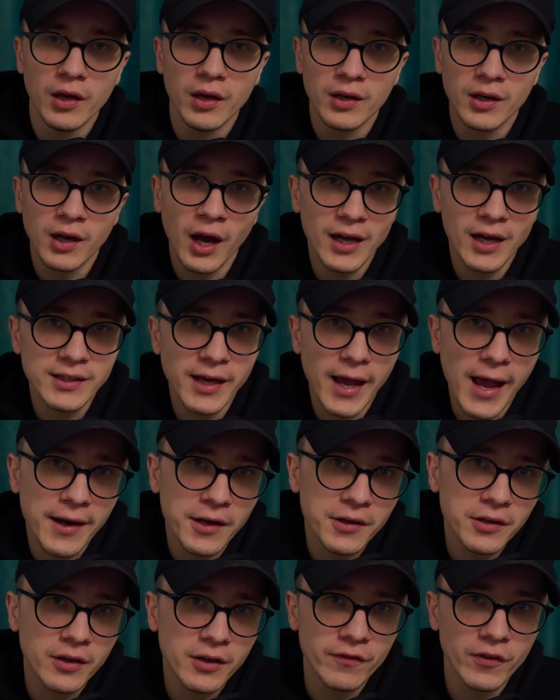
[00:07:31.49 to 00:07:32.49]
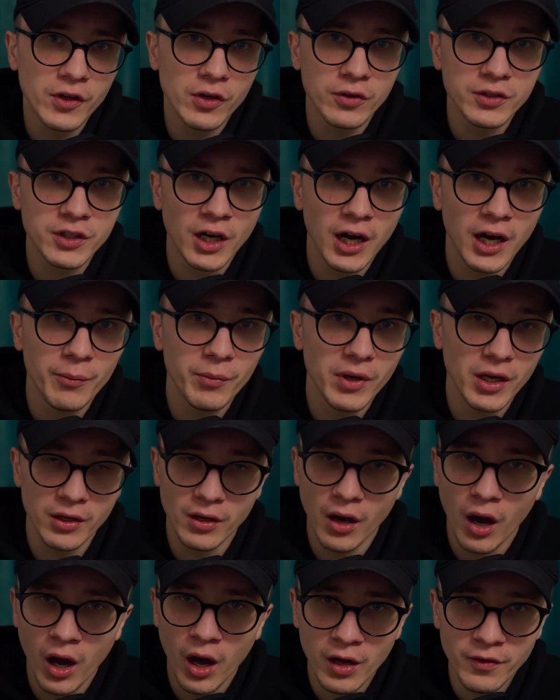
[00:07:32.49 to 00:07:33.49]
cut the editing video time in
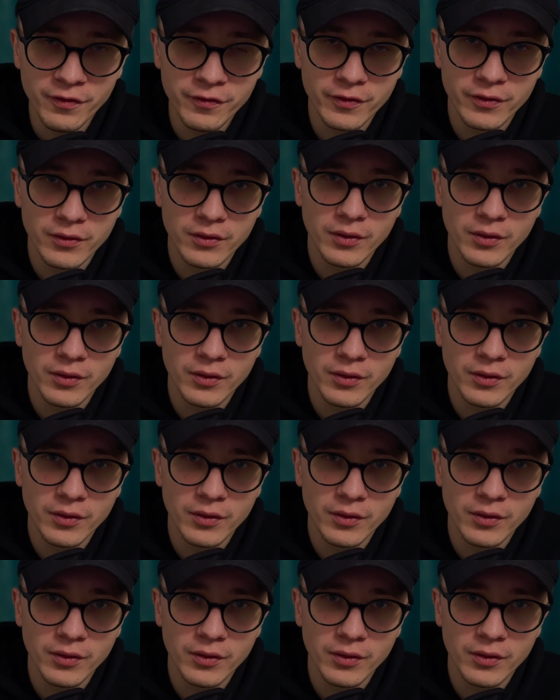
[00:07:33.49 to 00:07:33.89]
half,